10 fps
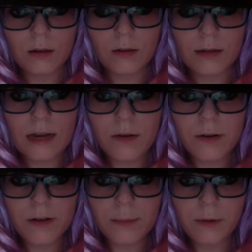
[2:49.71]
Now
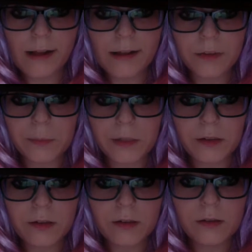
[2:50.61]
on to plasma.
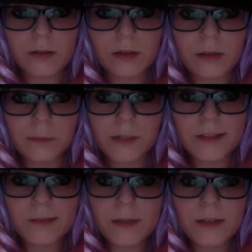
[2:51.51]

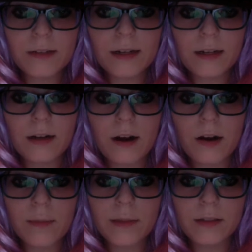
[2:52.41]
Plasma is not a
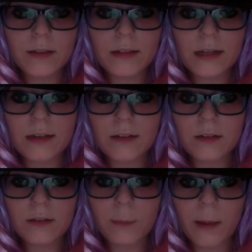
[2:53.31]
common state
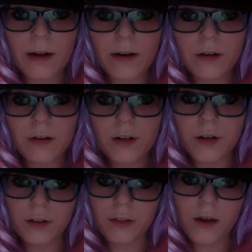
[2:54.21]
of matter on Earth,